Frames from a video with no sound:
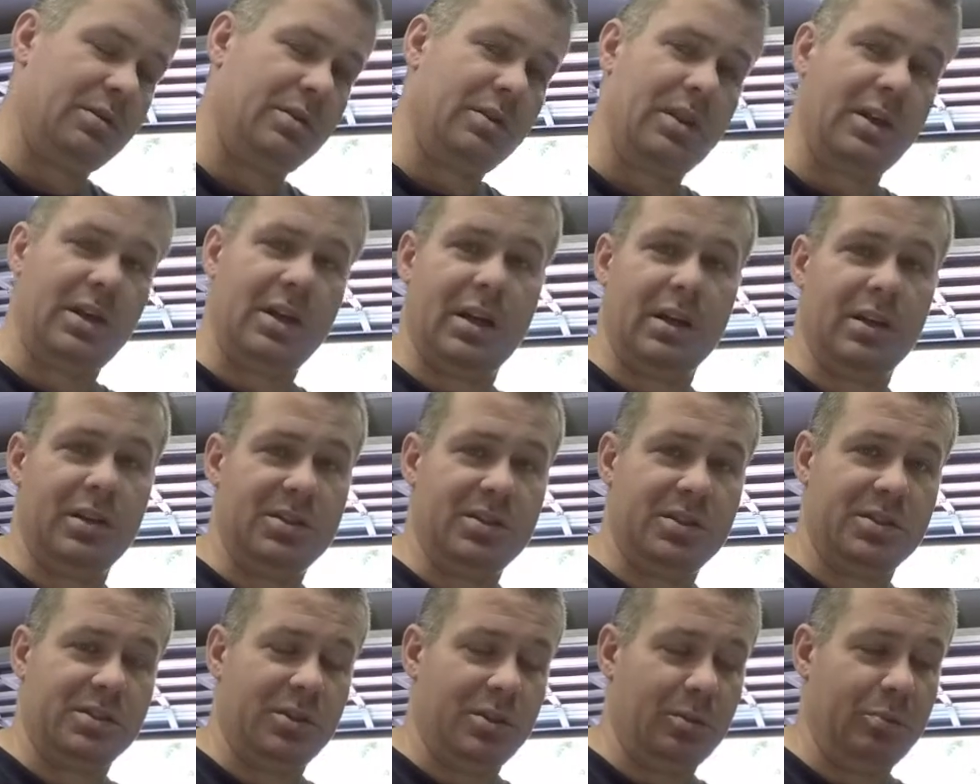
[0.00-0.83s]
And again,
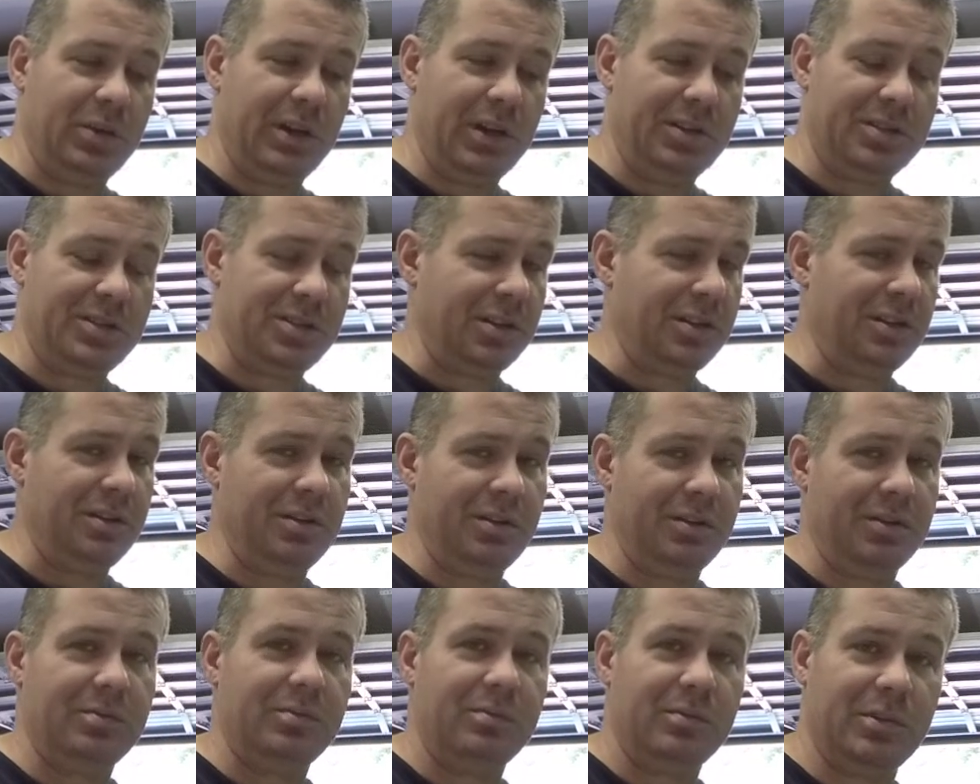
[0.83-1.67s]
this is all based on
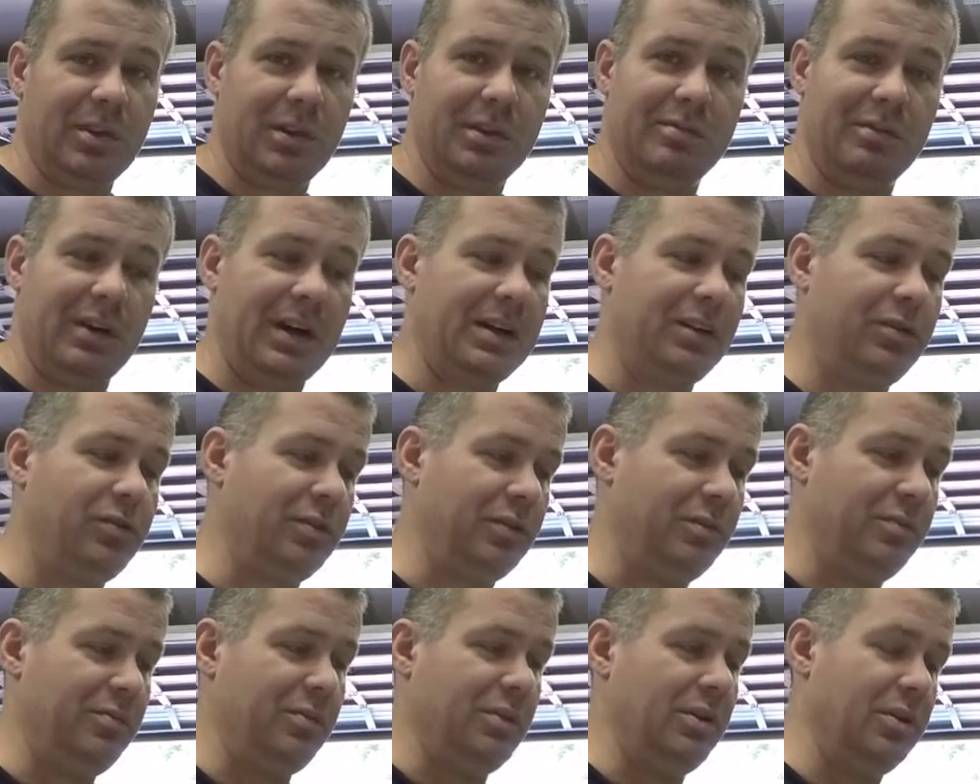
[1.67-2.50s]
the advice
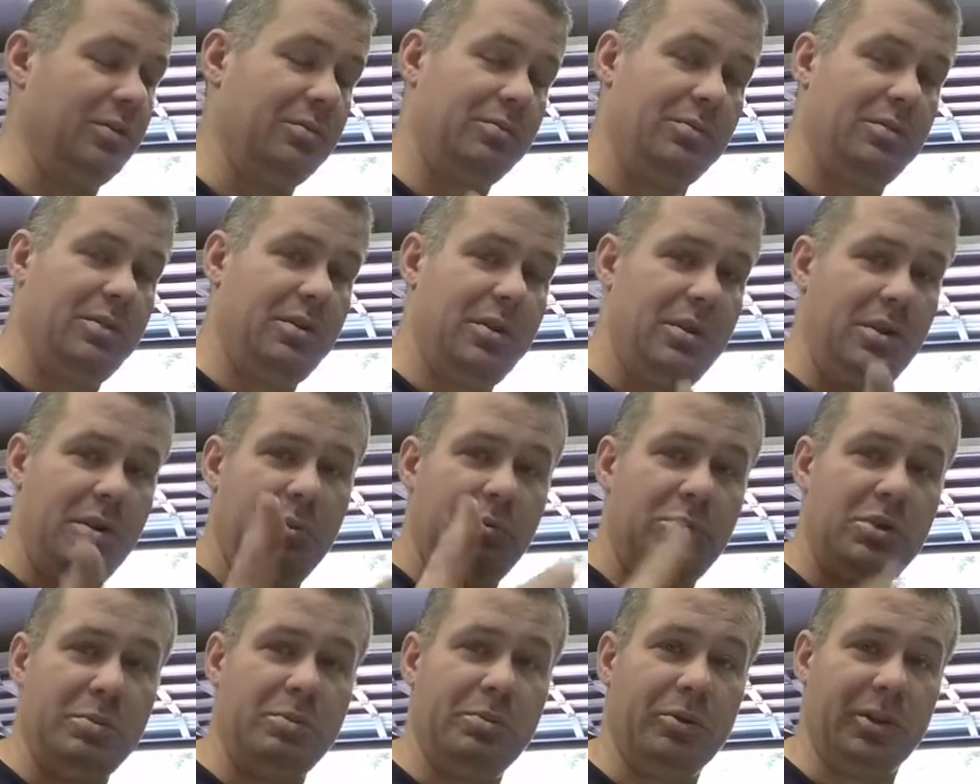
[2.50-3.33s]
of the
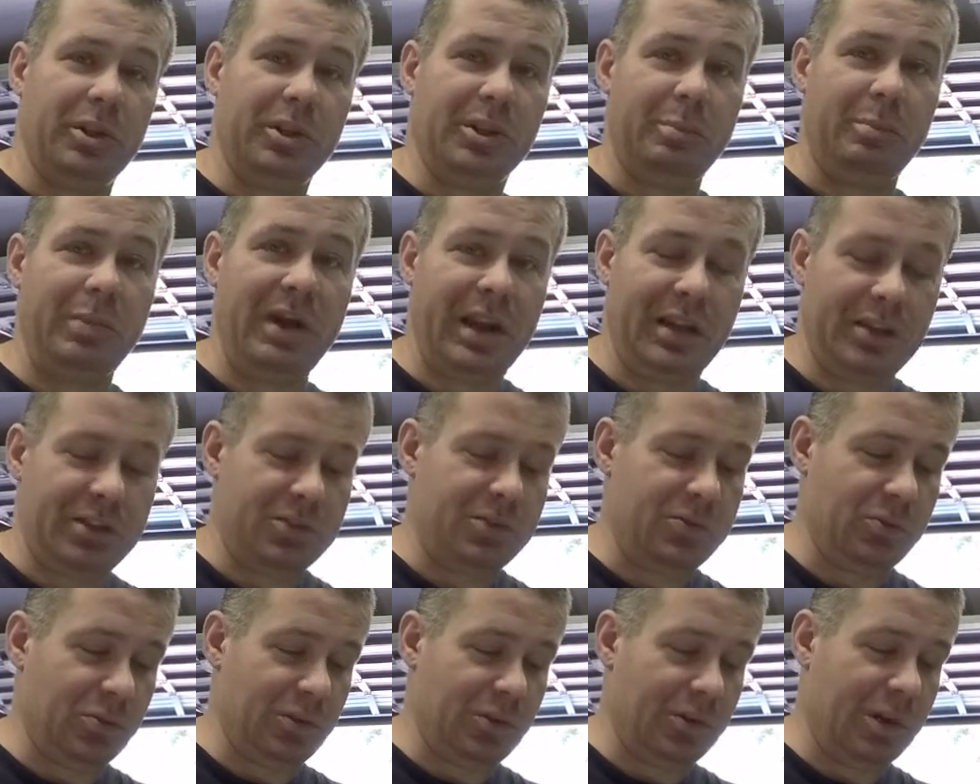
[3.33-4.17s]
people at the paint
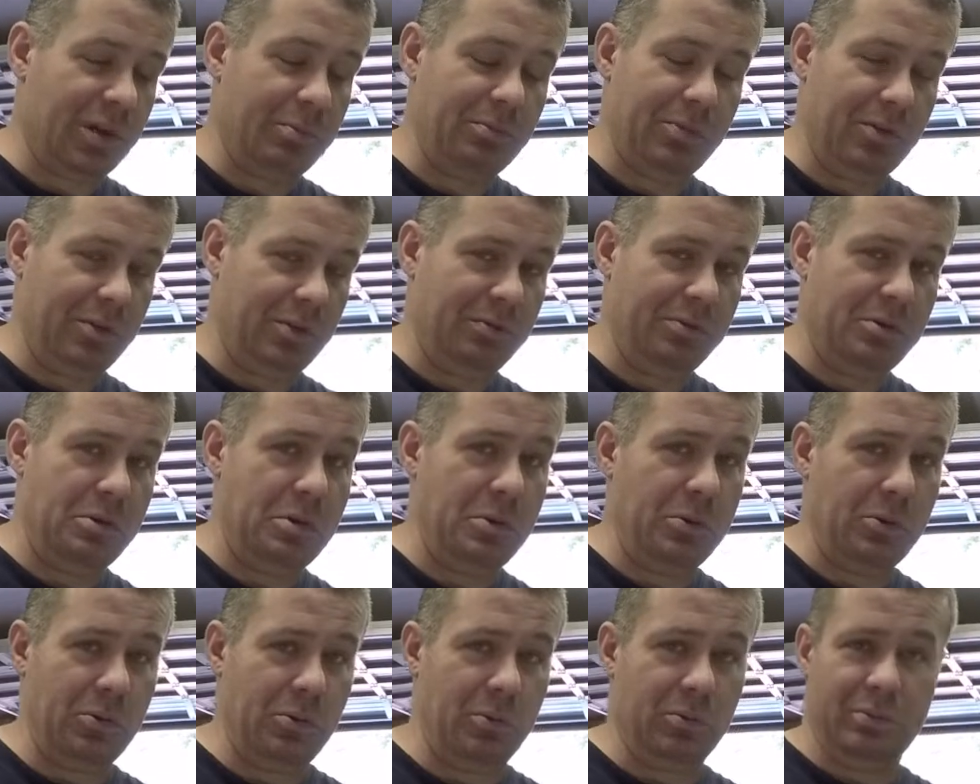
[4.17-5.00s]
store. I'm
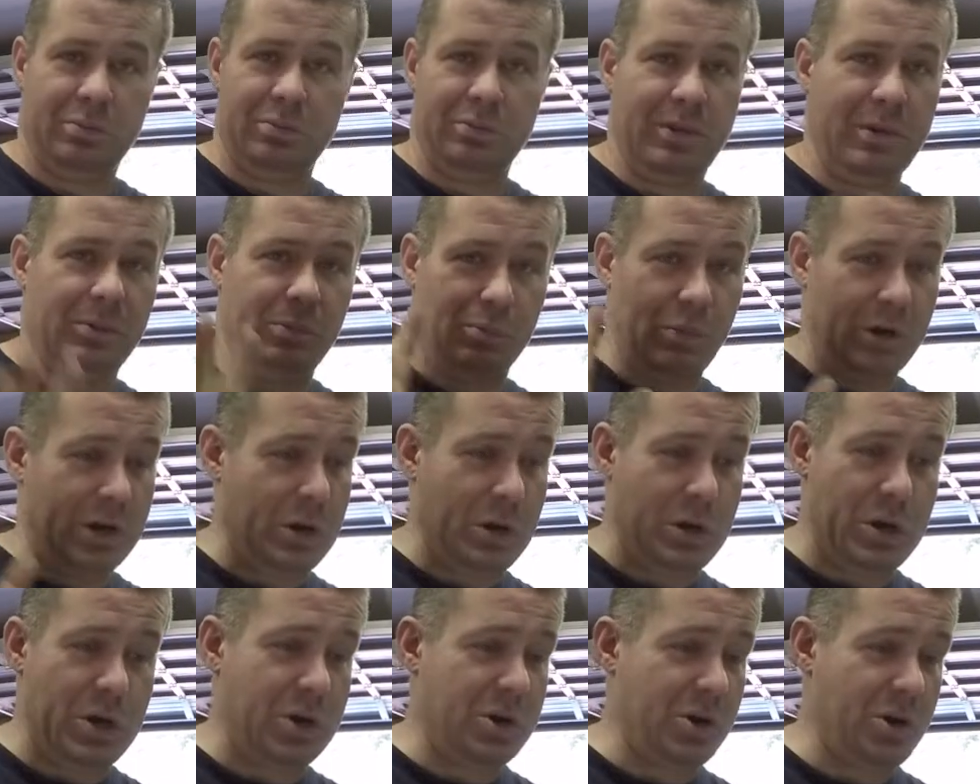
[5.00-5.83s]

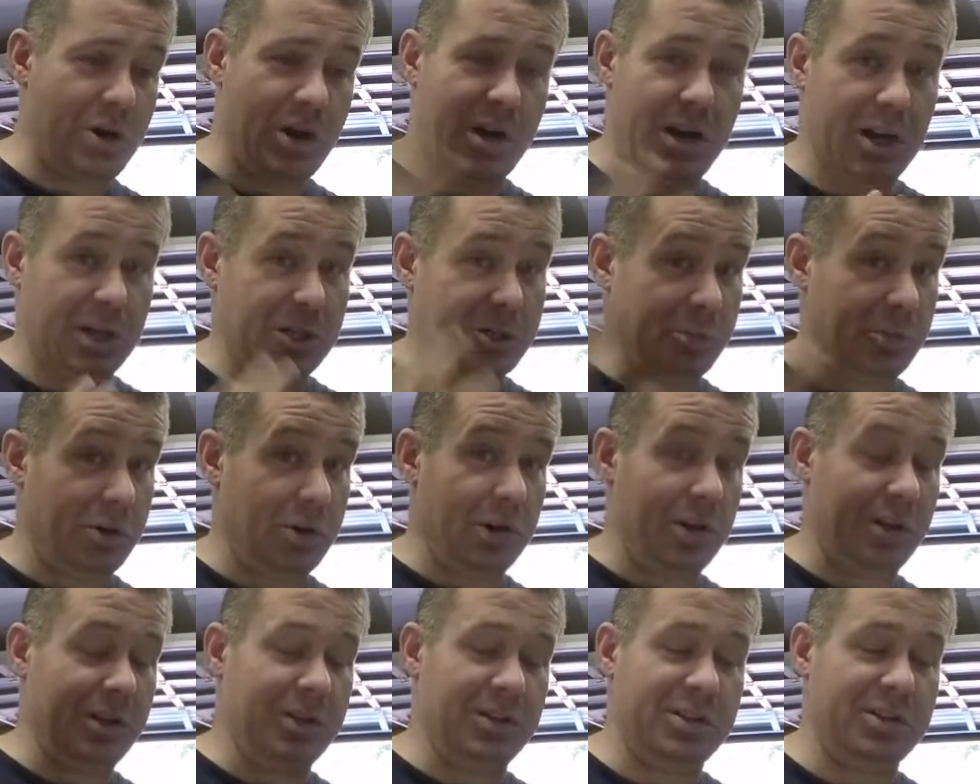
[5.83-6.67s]
nowhere near an expert
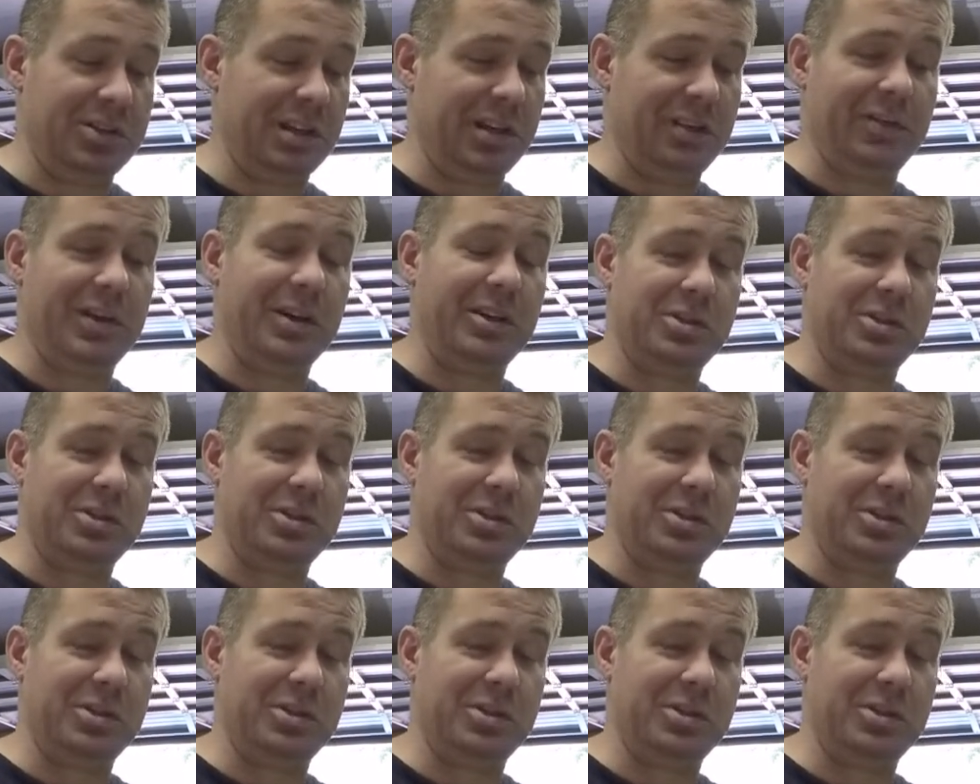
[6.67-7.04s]
on this stuff.